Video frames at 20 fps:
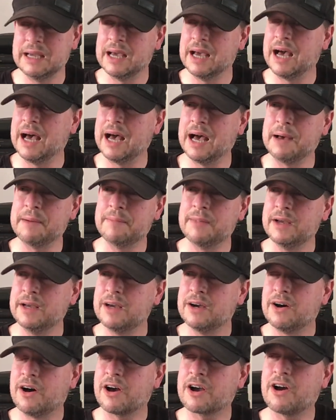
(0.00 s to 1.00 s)

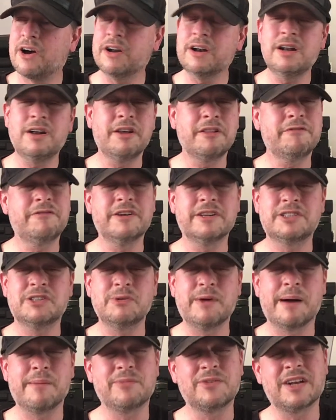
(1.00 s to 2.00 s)
I kind of like the first two
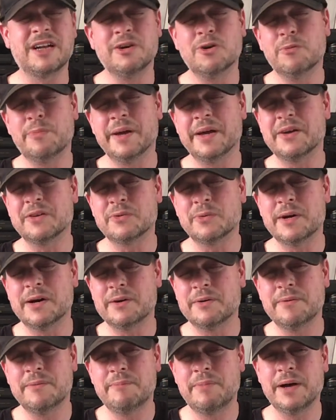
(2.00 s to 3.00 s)
albums a little bit as
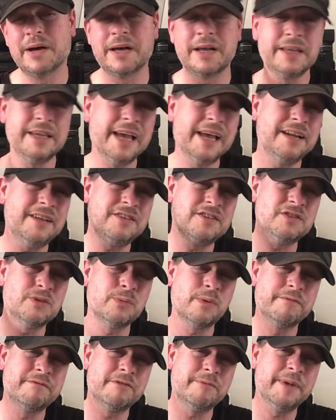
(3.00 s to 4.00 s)
well. But yeah, this is the
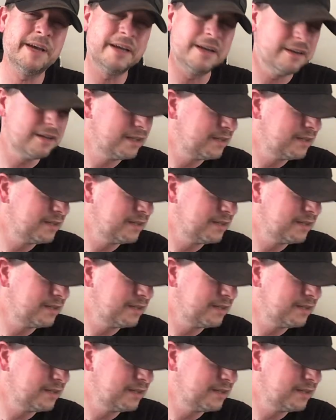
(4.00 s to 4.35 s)
one for me.